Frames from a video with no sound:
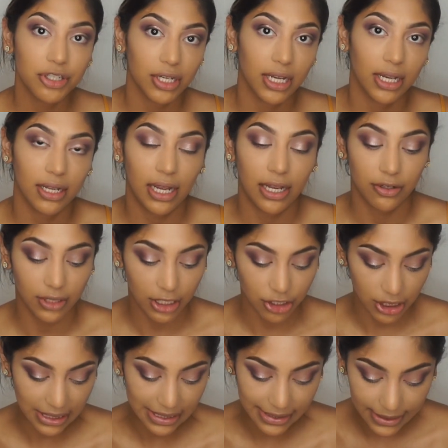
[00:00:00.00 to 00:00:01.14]
much it. I don't
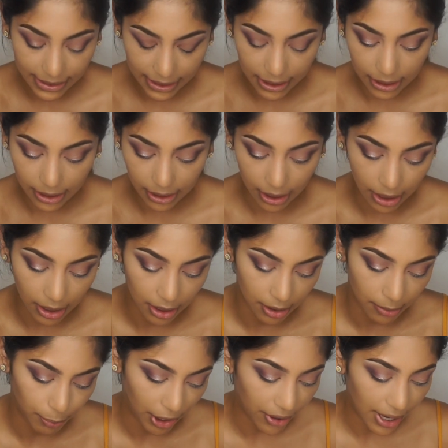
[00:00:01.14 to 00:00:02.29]
actually see
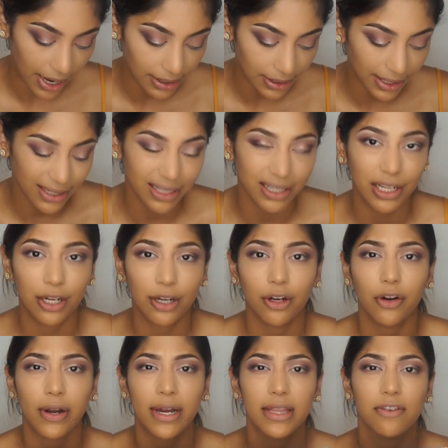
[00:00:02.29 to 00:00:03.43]
brow highlight in here
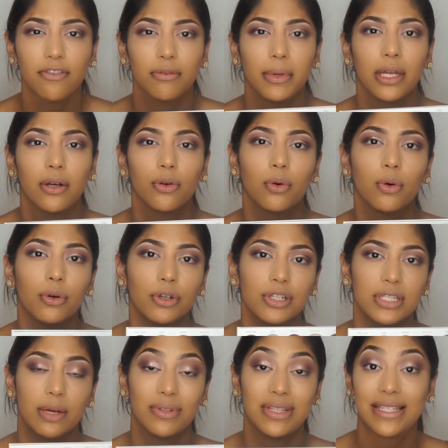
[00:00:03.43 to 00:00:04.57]
or anything for my inner
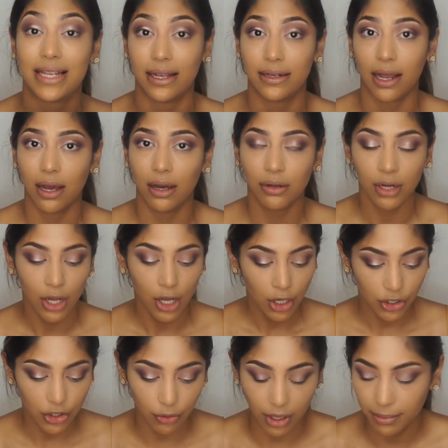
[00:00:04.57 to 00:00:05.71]
corners that would stand out.
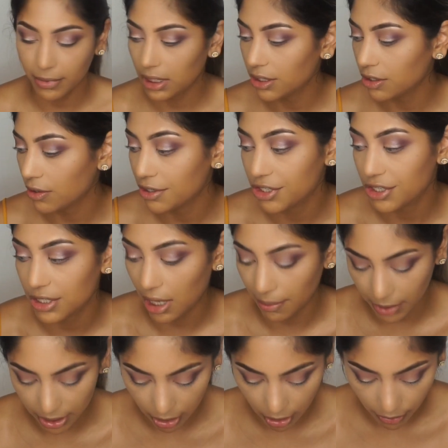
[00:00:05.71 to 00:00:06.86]
So what I'm going to do is
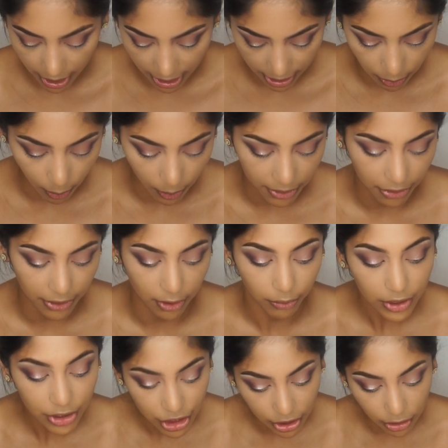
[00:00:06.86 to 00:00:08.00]
I'm going to go in with the
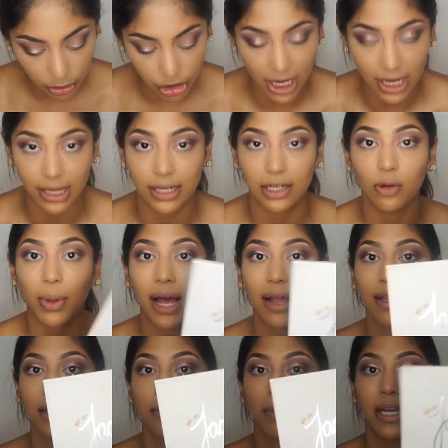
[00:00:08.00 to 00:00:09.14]
original Jaclyn Hill
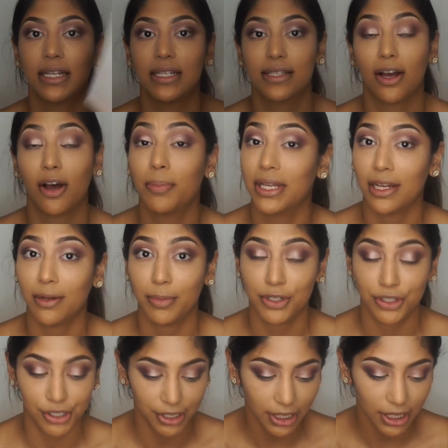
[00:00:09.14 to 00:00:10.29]
palette. Mine is all beat up and
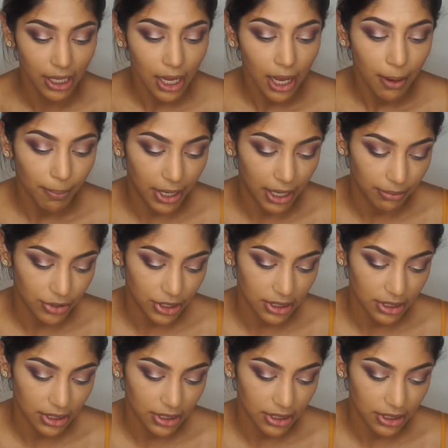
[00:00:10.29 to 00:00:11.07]
dirty, but